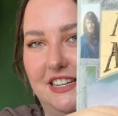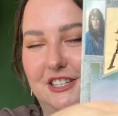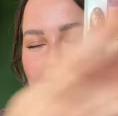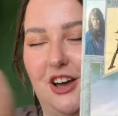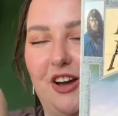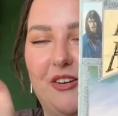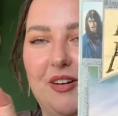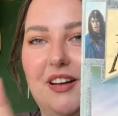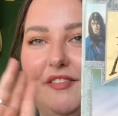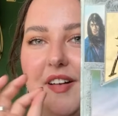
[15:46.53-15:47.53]
are
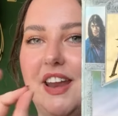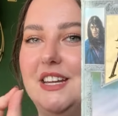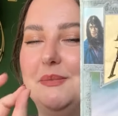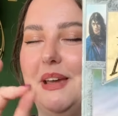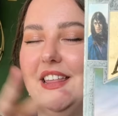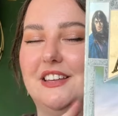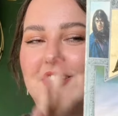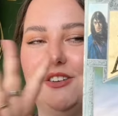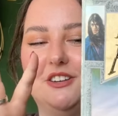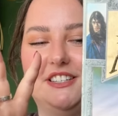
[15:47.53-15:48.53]
so funny to me. They're
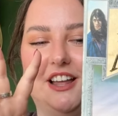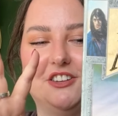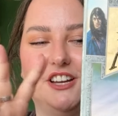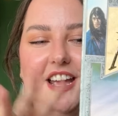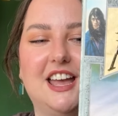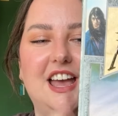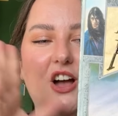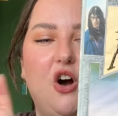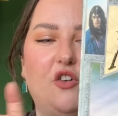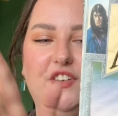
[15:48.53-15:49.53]
so nostalgic.
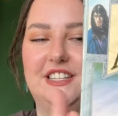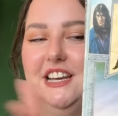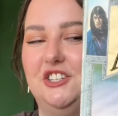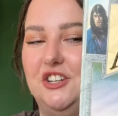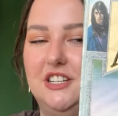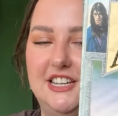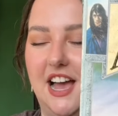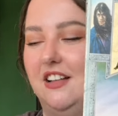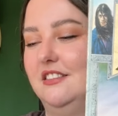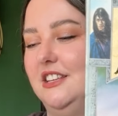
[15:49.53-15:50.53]
Obviously, as you can
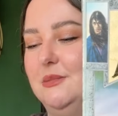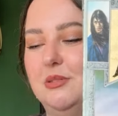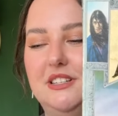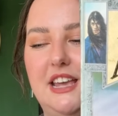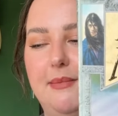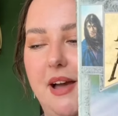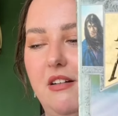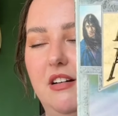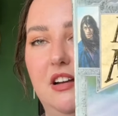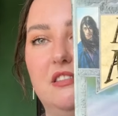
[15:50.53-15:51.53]
tell, these books came
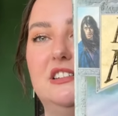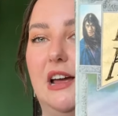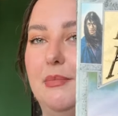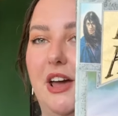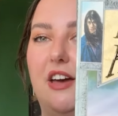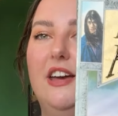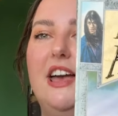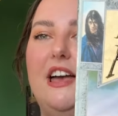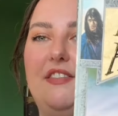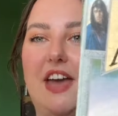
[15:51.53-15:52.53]
out a long time ago.
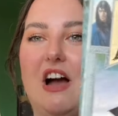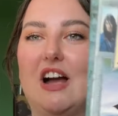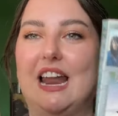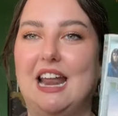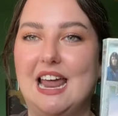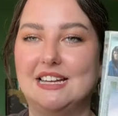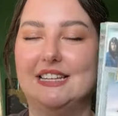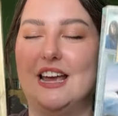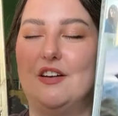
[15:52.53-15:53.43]
They are classic